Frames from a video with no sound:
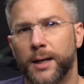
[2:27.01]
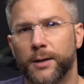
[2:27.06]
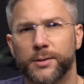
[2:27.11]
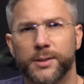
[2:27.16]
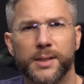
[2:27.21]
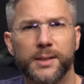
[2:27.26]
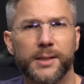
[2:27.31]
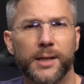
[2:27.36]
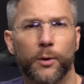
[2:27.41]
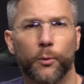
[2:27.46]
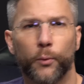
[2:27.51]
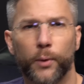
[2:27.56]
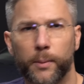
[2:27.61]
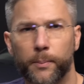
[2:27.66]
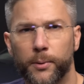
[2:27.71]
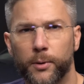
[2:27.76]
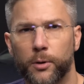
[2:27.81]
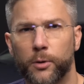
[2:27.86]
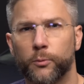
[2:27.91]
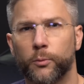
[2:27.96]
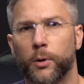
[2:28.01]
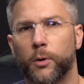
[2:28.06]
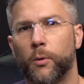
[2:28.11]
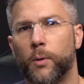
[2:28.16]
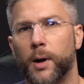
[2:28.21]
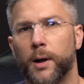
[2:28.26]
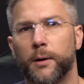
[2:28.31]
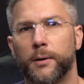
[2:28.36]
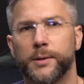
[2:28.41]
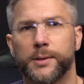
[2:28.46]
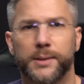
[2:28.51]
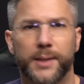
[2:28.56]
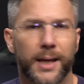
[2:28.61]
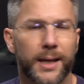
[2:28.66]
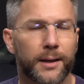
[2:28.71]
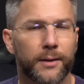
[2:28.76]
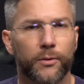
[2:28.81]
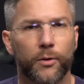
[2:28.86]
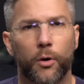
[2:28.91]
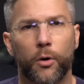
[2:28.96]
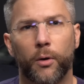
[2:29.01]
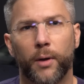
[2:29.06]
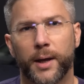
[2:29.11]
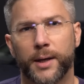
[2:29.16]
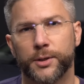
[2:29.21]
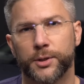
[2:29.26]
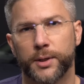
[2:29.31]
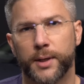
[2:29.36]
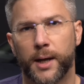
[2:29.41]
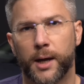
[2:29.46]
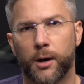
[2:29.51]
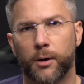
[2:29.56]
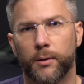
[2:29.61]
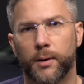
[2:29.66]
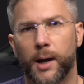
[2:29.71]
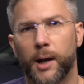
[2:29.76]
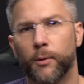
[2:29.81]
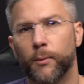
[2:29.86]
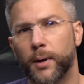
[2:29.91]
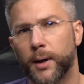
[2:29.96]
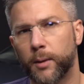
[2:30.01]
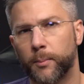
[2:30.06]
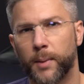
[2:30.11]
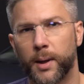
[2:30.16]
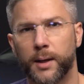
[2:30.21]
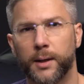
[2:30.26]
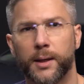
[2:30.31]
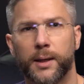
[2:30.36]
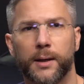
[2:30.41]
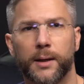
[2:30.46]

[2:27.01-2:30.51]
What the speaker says: Now, since a rebuild requires taking the whole engine out, I recommend